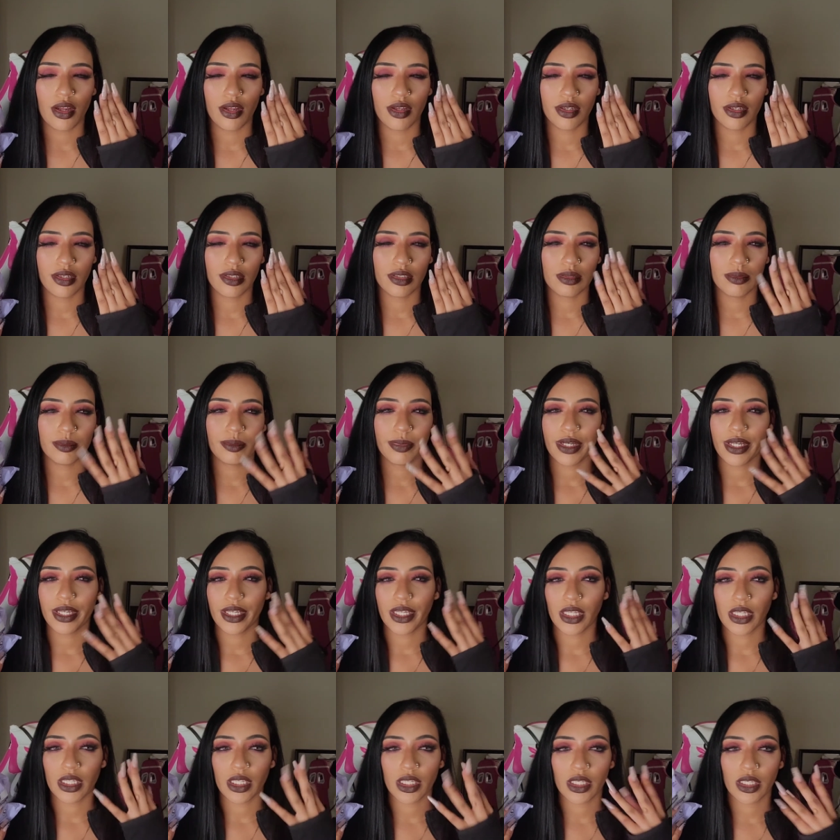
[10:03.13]
uh,
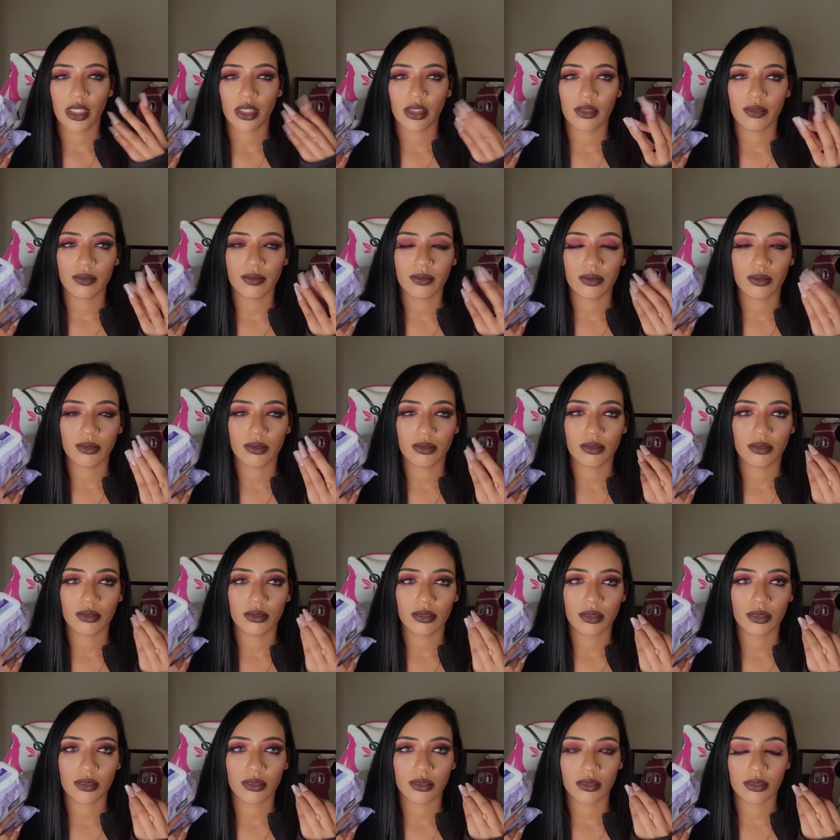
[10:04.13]
my,
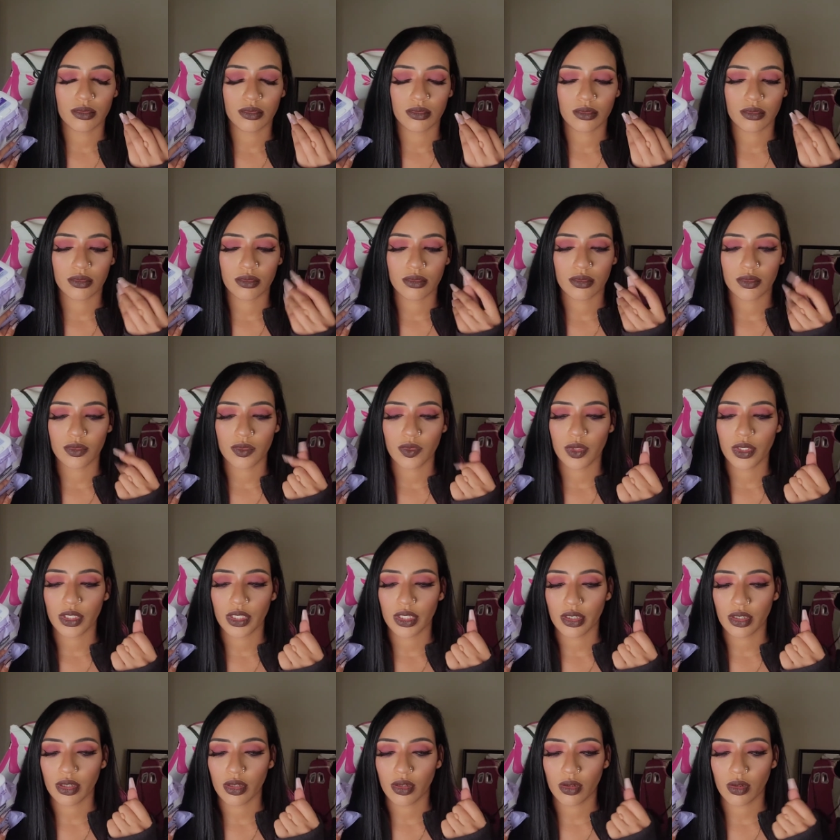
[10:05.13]
what are
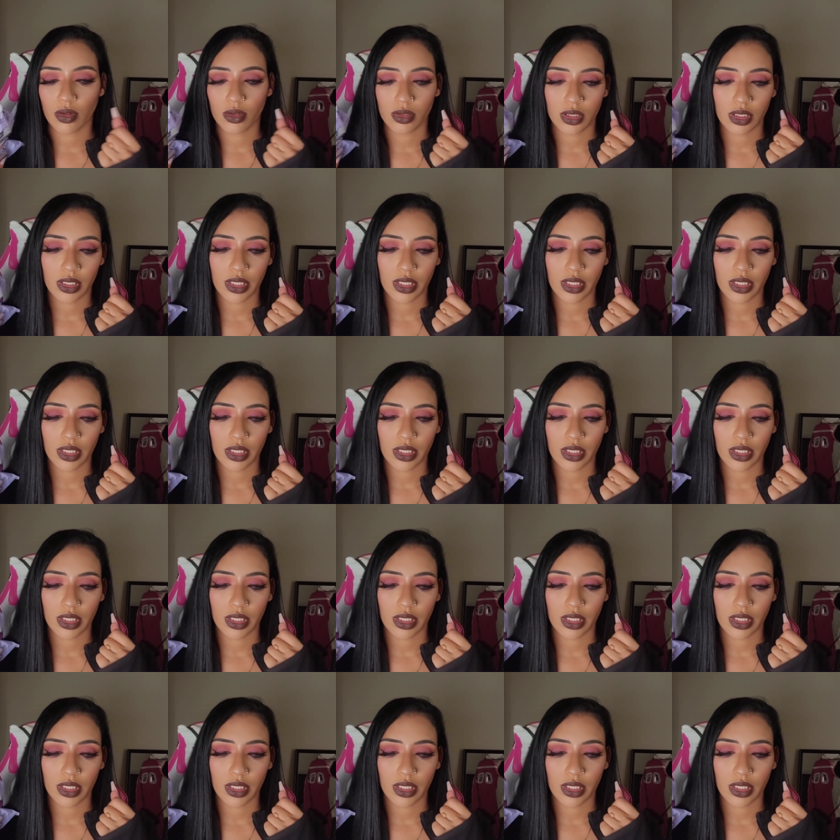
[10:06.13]
they called?